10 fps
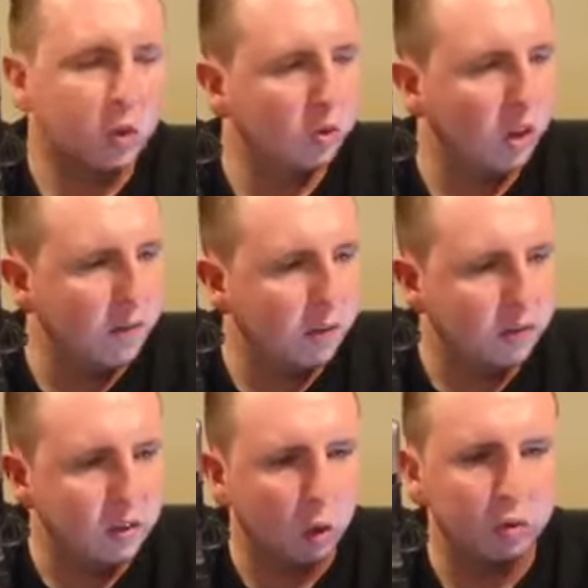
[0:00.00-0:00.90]
because every
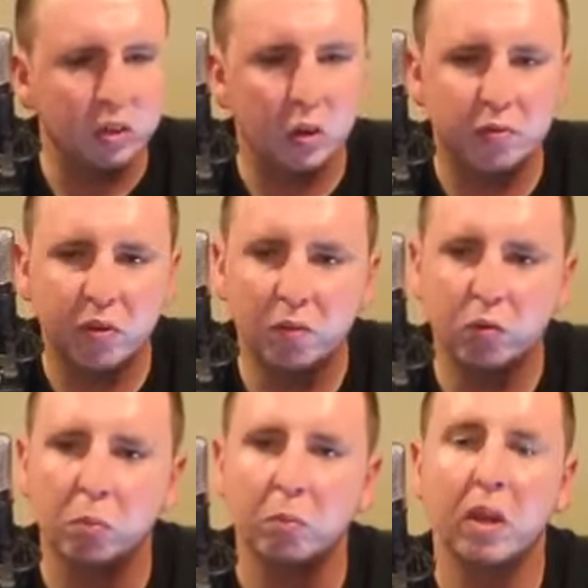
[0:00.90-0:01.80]
video is in your
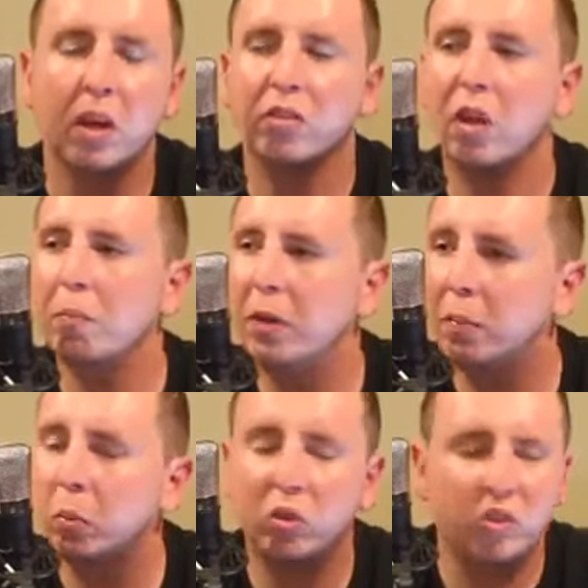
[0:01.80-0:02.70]
front room. Some
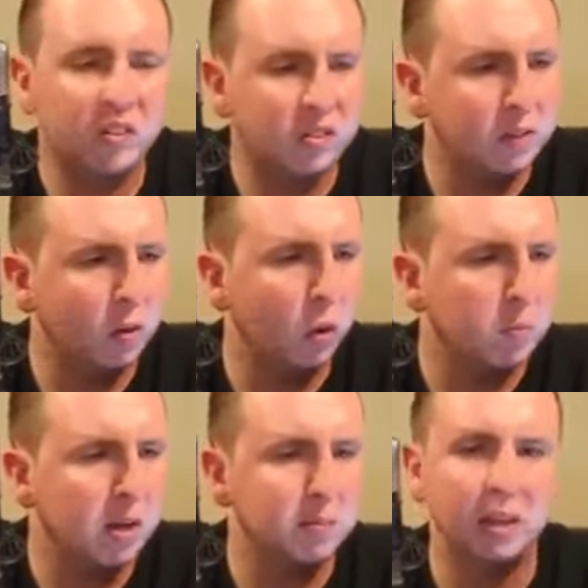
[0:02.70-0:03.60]
people, you see Steve O the
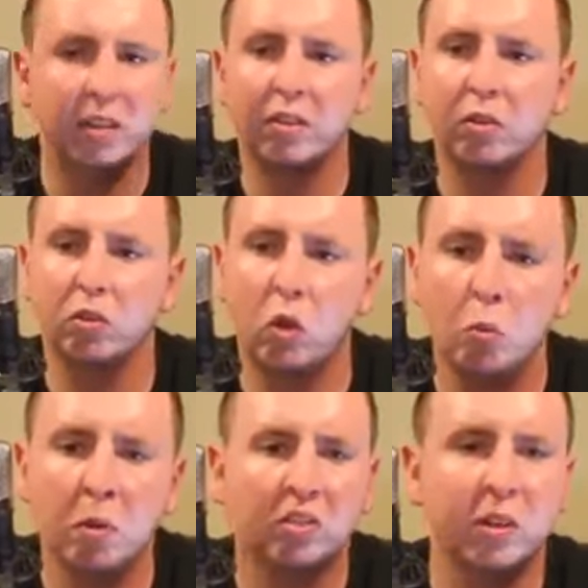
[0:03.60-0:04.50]
Madman, he saps
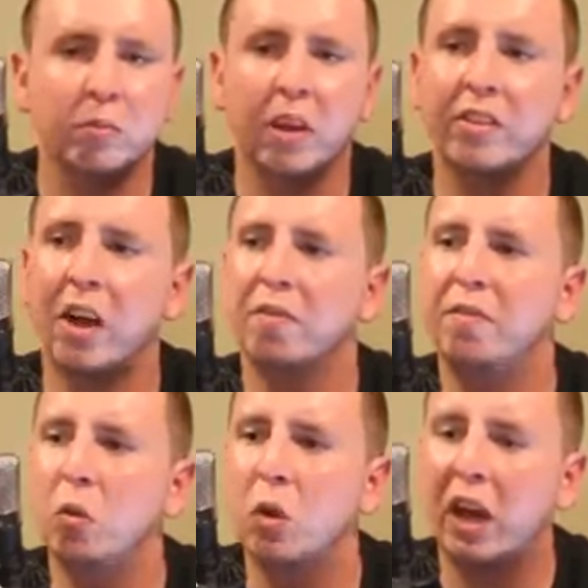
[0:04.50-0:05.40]
so much. Sometimes I
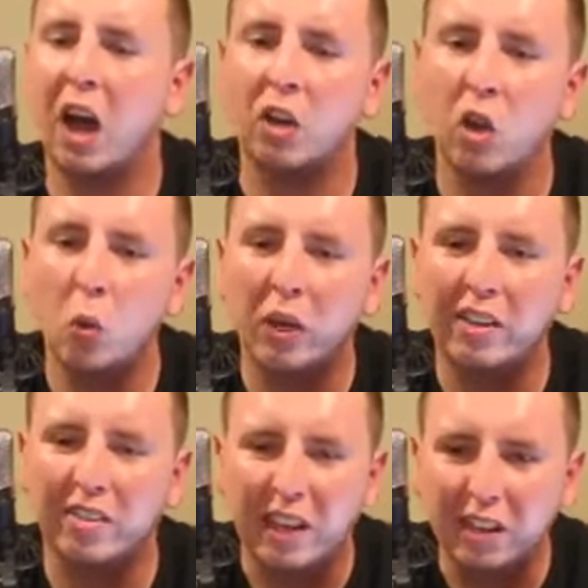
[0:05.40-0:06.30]
feel like I know
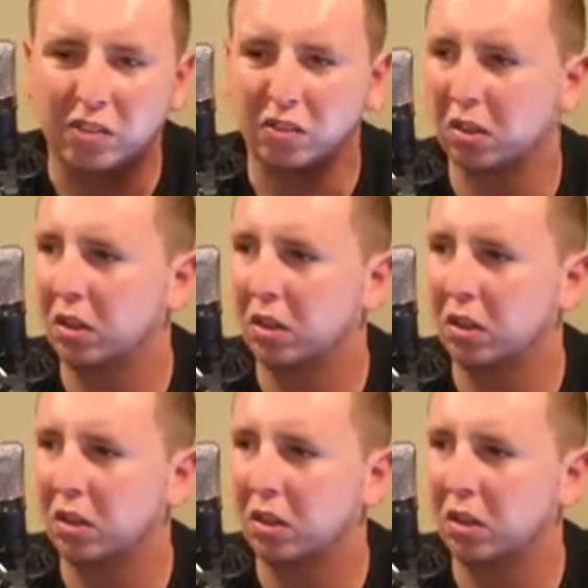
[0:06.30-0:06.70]
his kids.